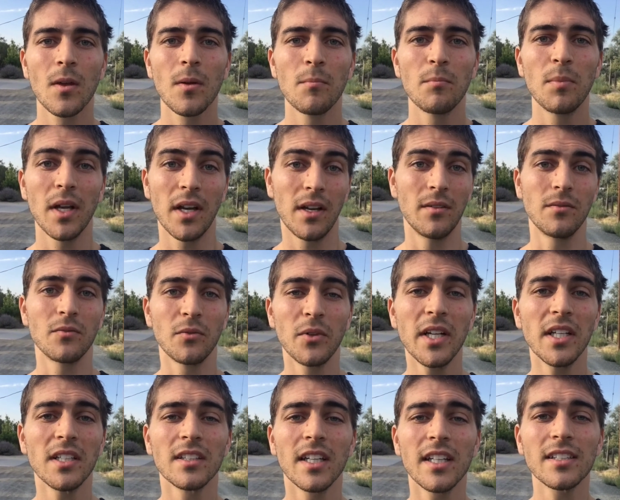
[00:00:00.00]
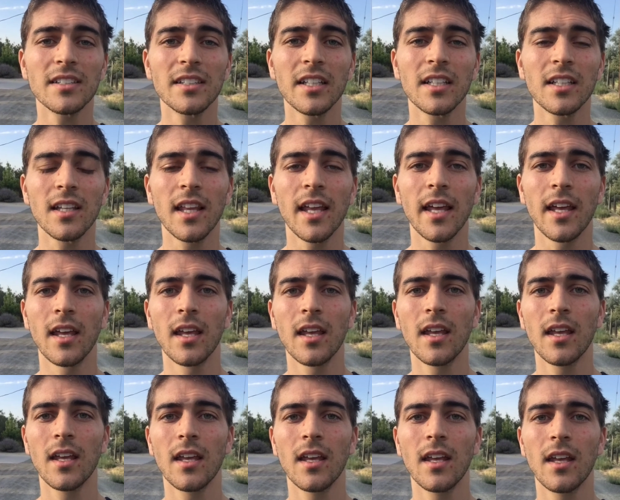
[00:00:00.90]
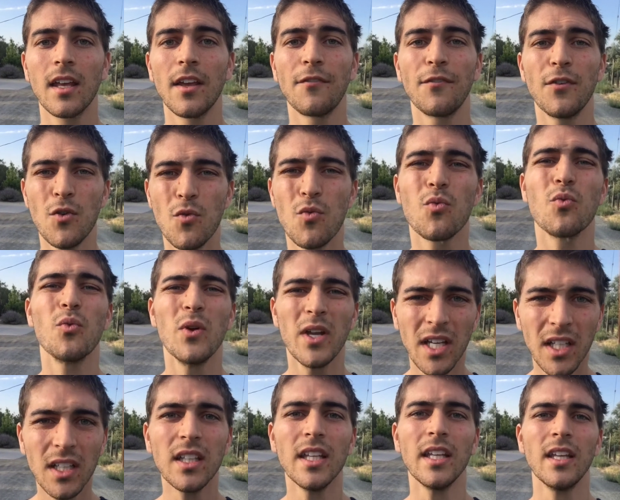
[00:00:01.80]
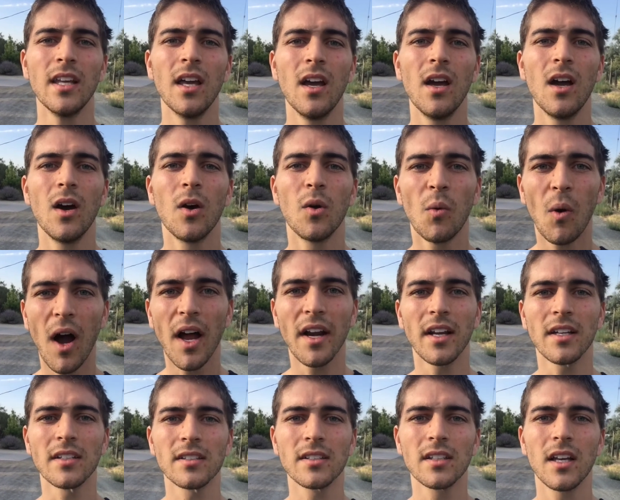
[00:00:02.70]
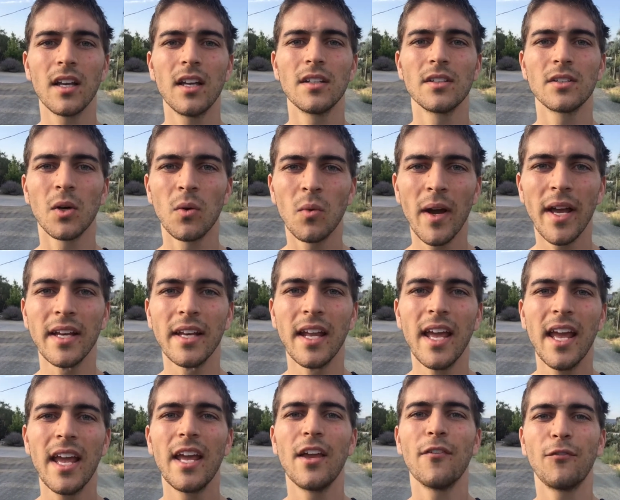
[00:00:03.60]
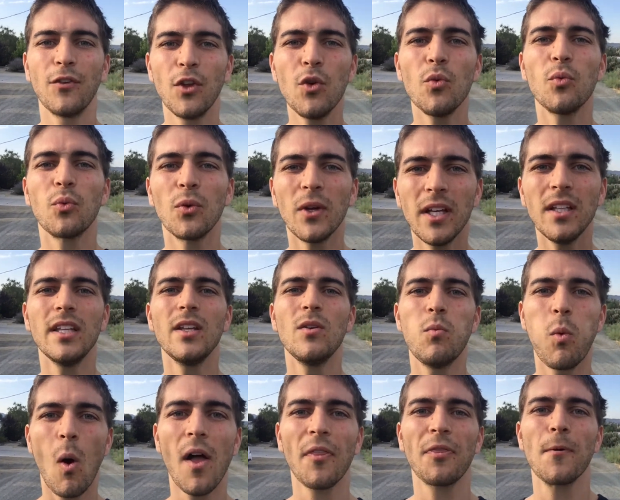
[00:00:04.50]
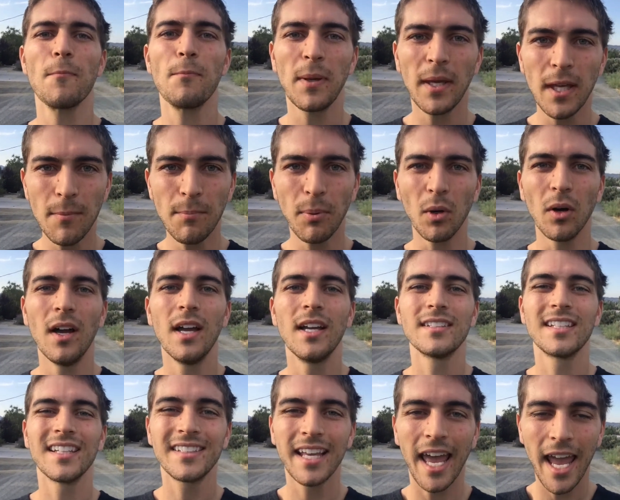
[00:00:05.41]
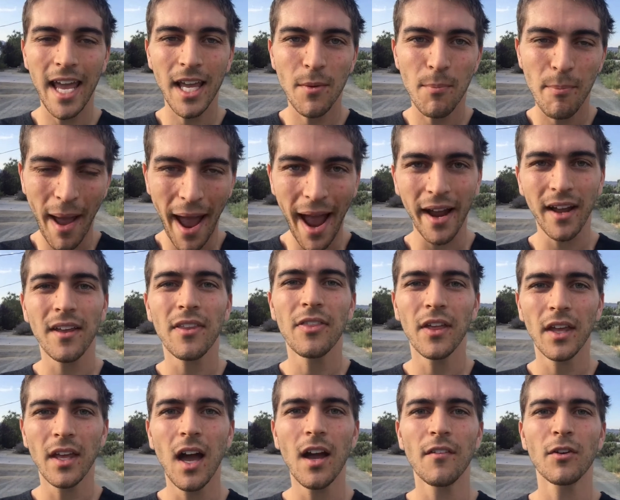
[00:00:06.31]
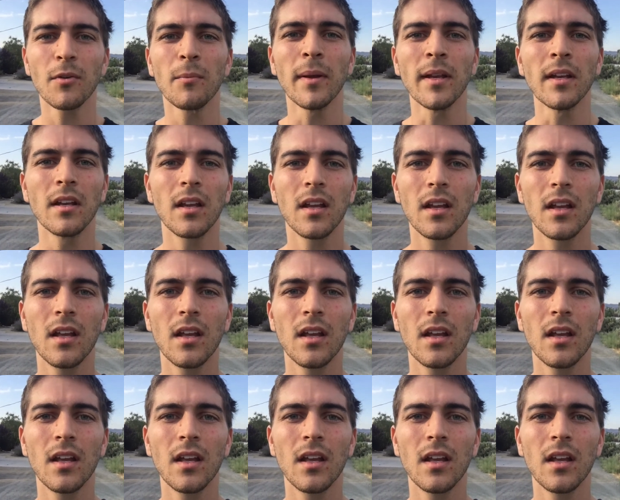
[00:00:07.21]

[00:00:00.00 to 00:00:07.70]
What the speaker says: But realistically, if you really want us to win, if you really want the people to take back the government,